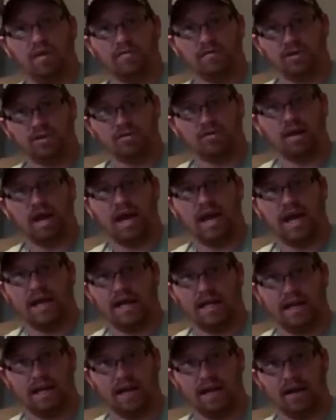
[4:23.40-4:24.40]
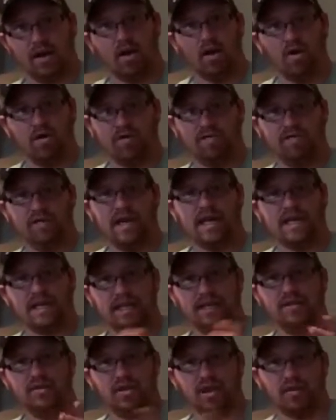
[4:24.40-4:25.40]
terrain, and they all affect
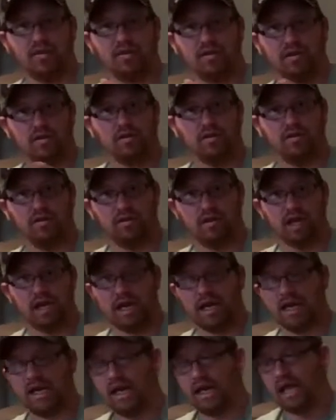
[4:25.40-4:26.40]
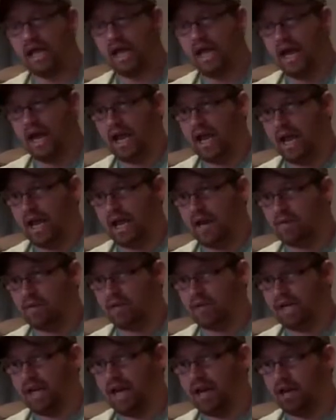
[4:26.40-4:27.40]
each other, okay? And
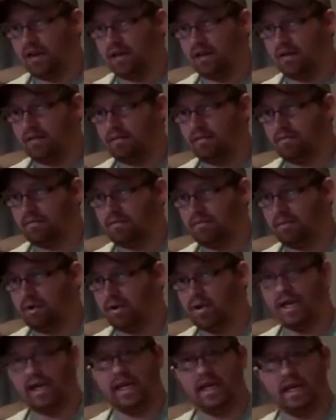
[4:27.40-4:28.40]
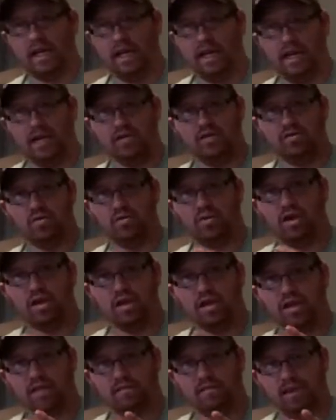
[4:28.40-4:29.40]
without putting each one of
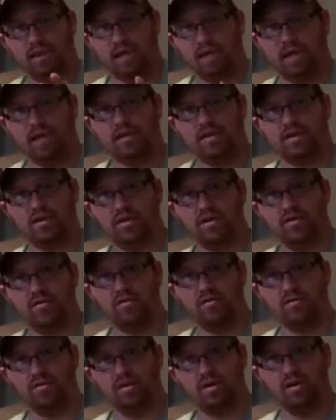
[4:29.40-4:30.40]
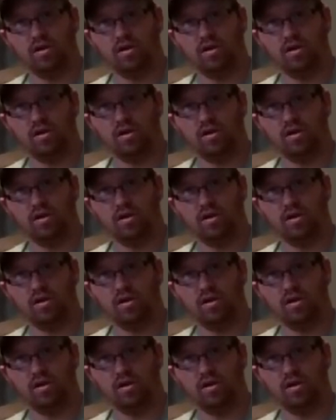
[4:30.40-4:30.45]
them into